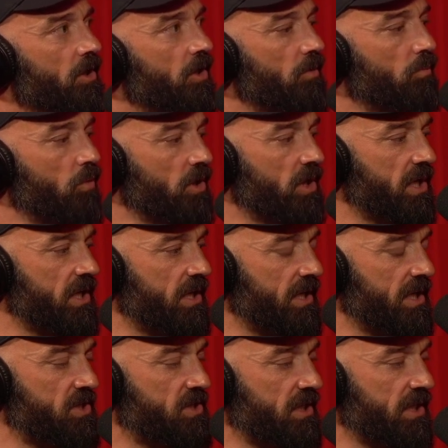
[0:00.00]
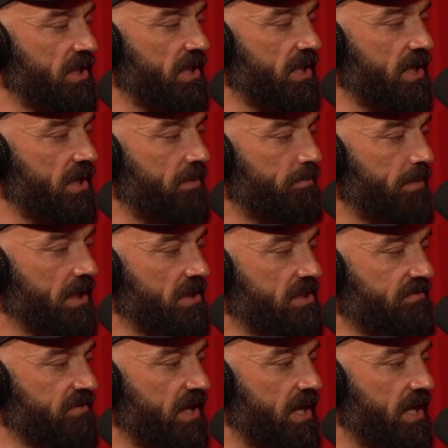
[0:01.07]
working initially in the
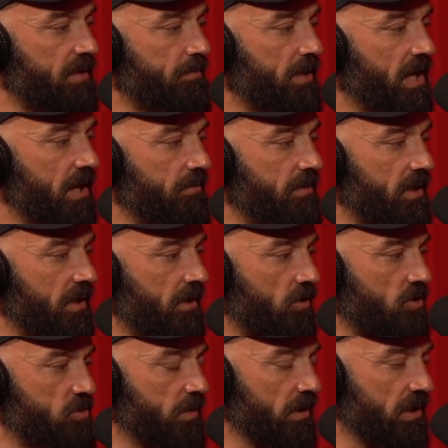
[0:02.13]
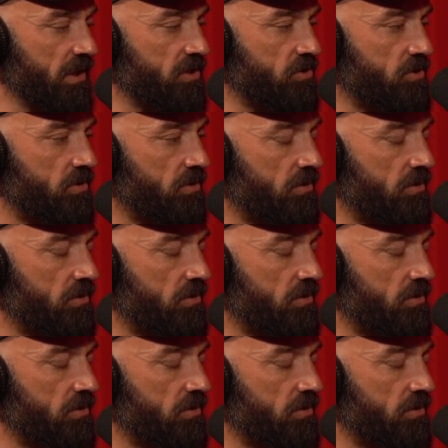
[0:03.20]
palliative care department in an hospital in